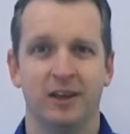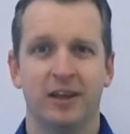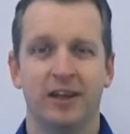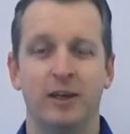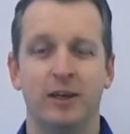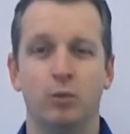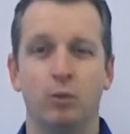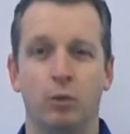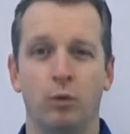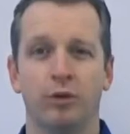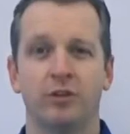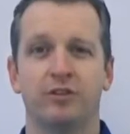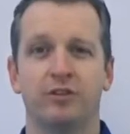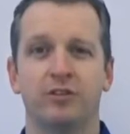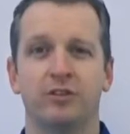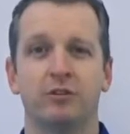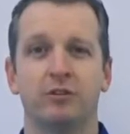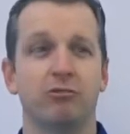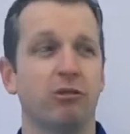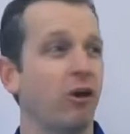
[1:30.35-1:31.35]
He wants
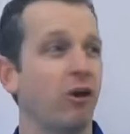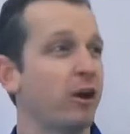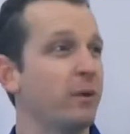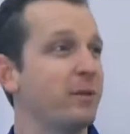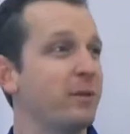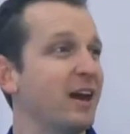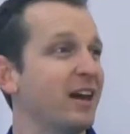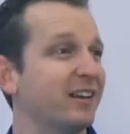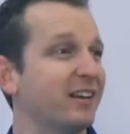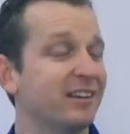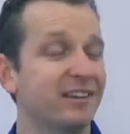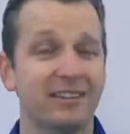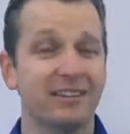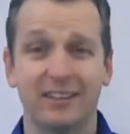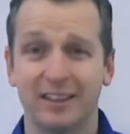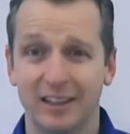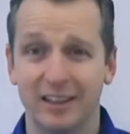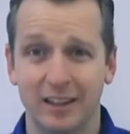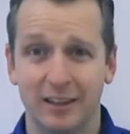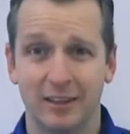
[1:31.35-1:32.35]
to write about
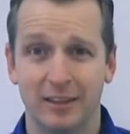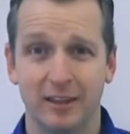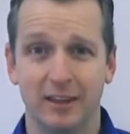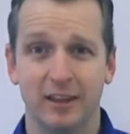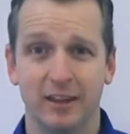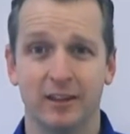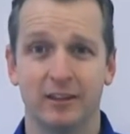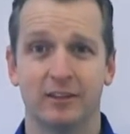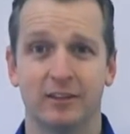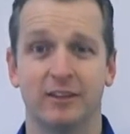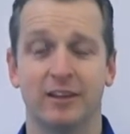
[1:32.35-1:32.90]
silly things.